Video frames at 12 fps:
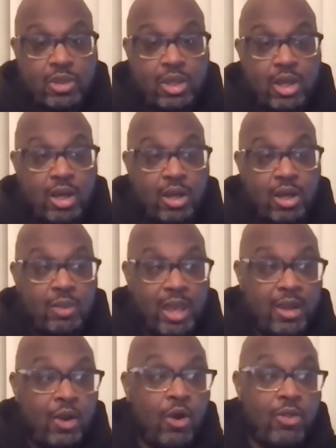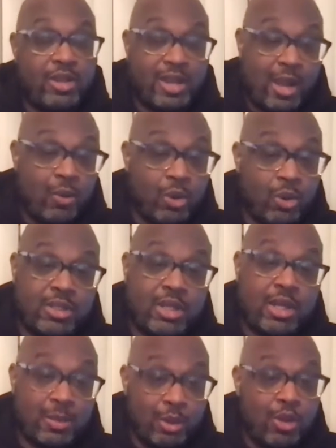um, and all the networks
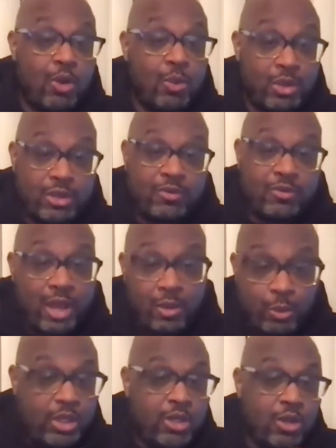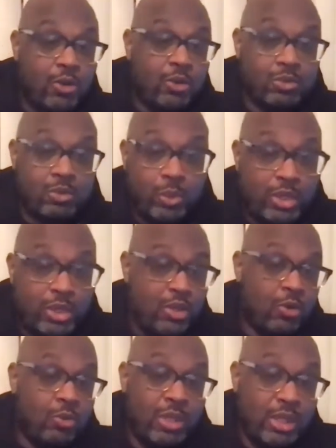that come along with it right we don't we
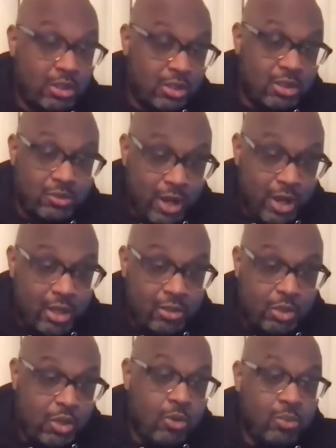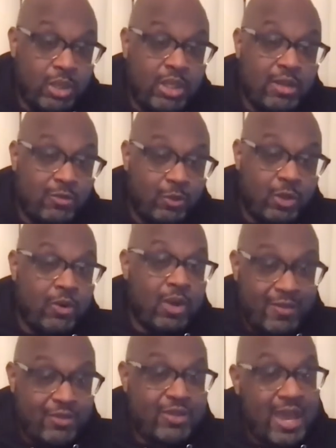don't meet right we don't meet if we don't
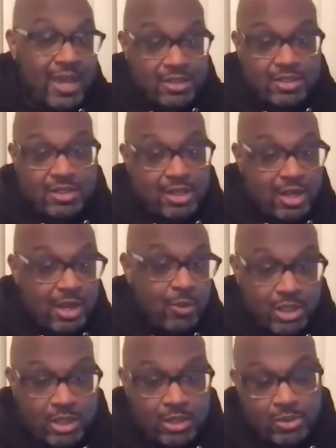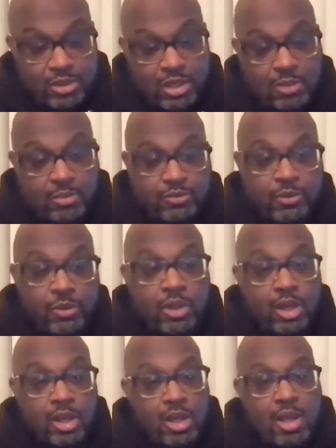have those access to the networks like you were saying
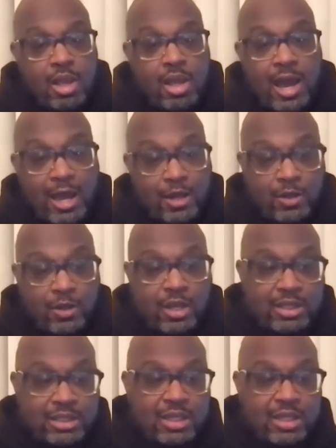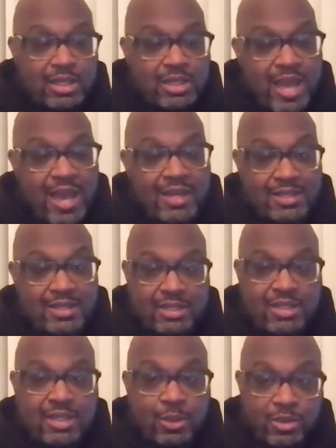before how do you get these kids
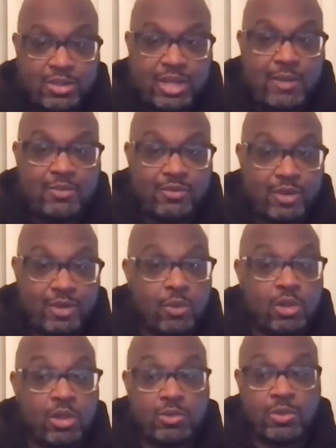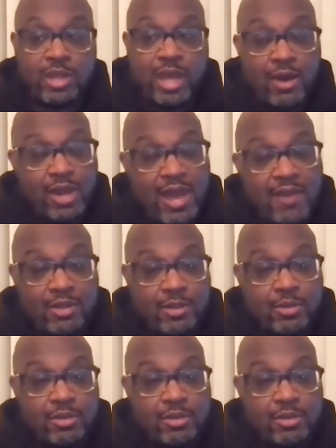access to those types of networks without having the,